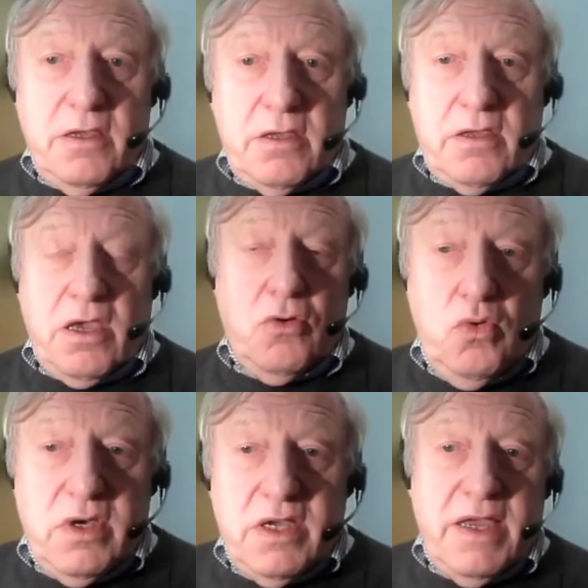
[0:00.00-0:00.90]

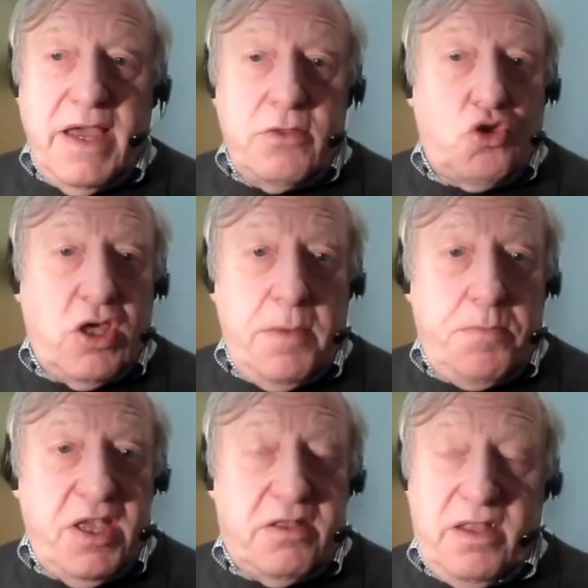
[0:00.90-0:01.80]
go and ship
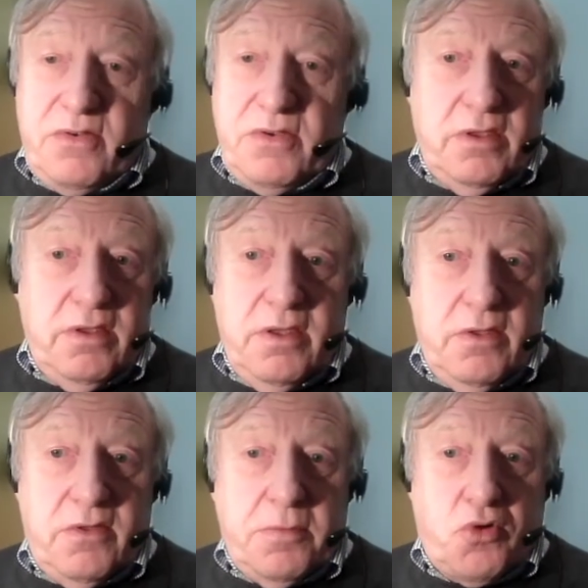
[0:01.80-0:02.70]
it,
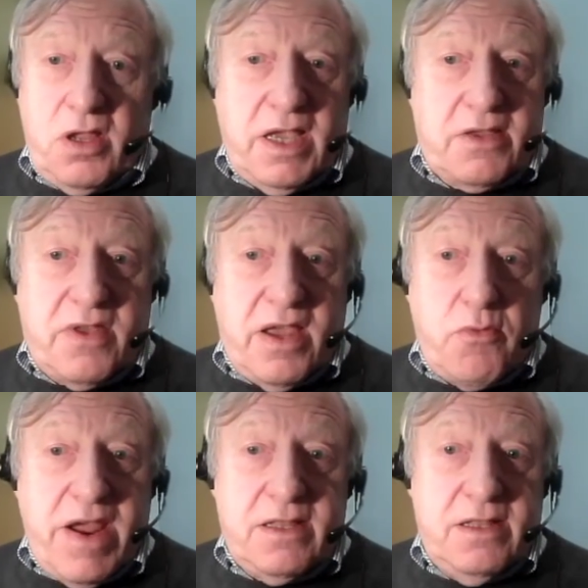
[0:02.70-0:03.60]
the products
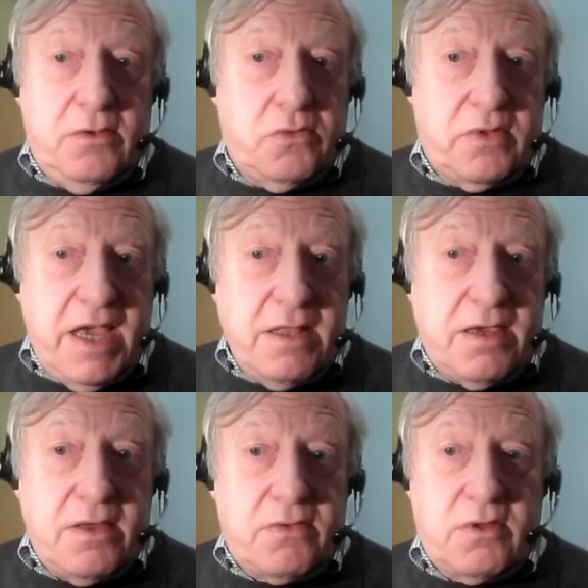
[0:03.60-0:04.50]
directly to the end
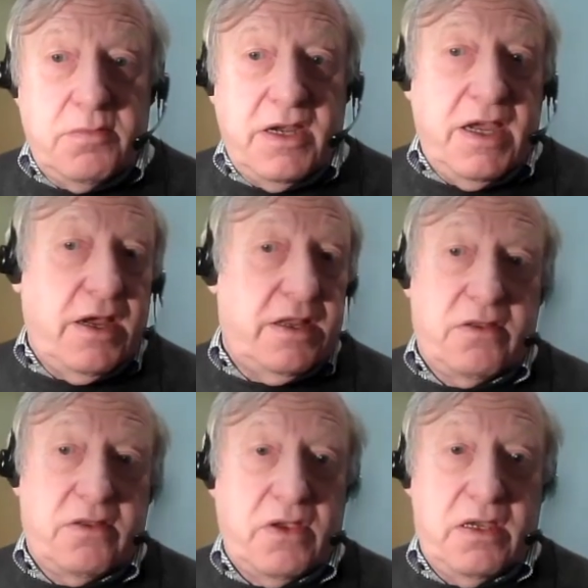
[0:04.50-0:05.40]
customer,
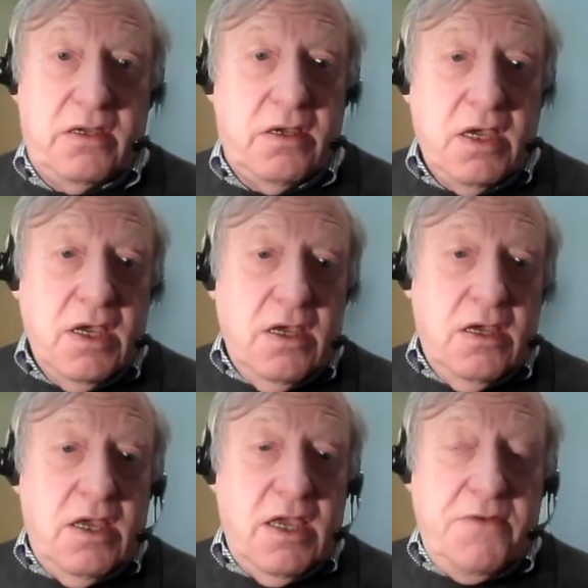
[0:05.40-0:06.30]
and
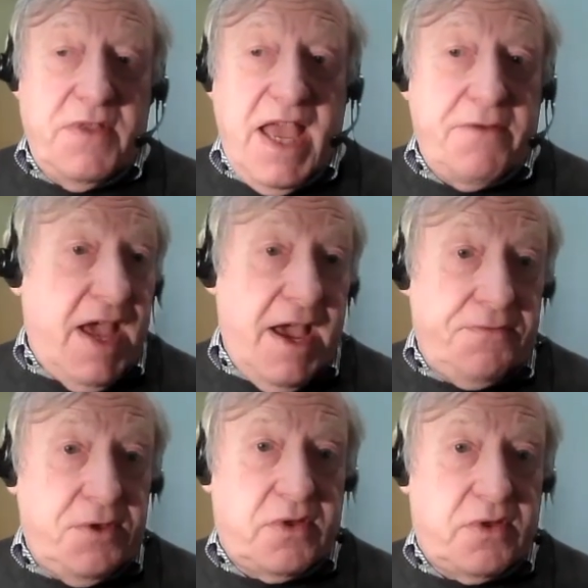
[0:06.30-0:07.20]
even have
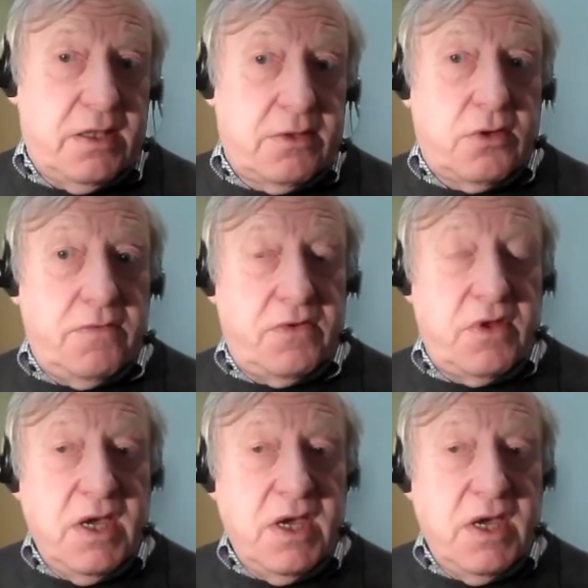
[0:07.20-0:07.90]
after sales service.